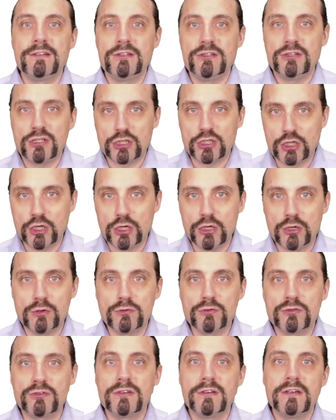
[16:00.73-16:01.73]
the
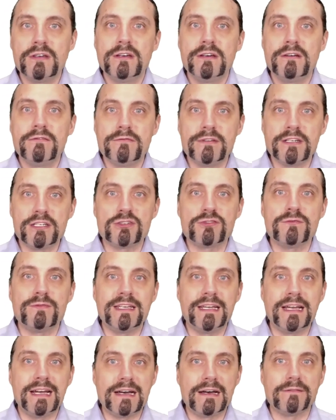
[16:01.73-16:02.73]
code which we
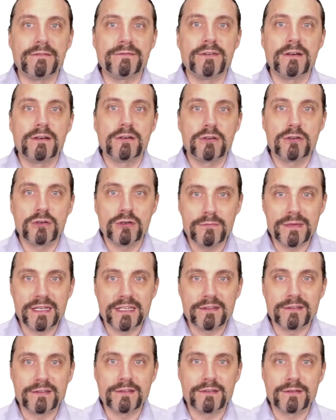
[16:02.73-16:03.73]
have
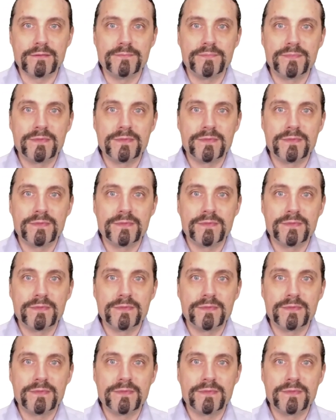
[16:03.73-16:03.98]
committed.